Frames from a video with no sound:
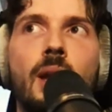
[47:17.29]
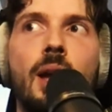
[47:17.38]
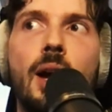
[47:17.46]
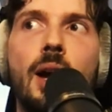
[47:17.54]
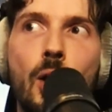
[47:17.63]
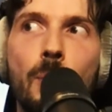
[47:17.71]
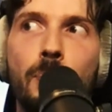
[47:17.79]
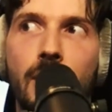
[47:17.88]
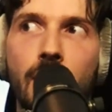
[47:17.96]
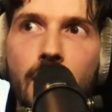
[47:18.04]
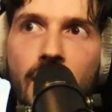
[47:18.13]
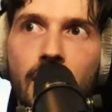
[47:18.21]
I hope
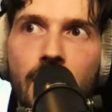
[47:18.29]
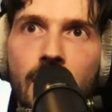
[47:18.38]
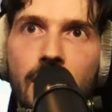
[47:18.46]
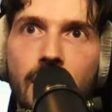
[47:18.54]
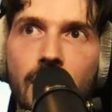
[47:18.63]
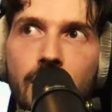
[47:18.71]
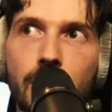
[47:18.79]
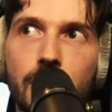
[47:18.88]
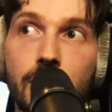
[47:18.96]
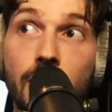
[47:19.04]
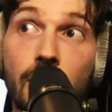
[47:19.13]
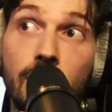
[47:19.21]
that our
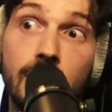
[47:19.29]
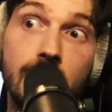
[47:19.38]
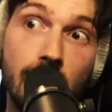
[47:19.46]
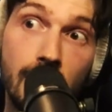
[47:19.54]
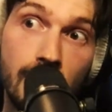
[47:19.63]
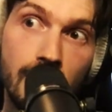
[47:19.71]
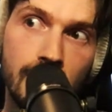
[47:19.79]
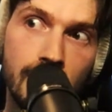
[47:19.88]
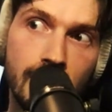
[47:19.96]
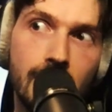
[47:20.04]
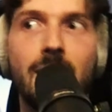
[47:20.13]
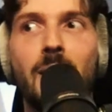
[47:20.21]
new song
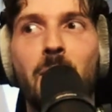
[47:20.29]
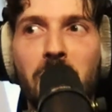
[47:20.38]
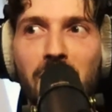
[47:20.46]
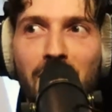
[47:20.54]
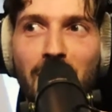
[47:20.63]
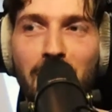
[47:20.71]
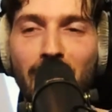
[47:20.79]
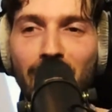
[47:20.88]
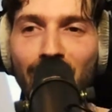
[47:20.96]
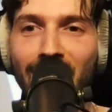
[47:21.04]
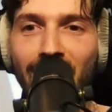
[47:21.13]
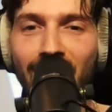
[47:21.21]
Sinners will come out
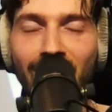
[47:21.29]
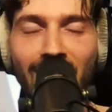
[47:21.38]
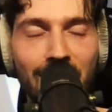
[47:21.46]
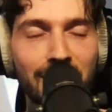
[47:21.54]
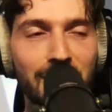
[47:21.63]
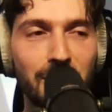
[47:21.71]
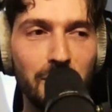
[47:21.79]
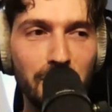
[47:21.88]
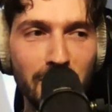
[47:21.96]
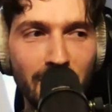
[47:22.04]
very soon.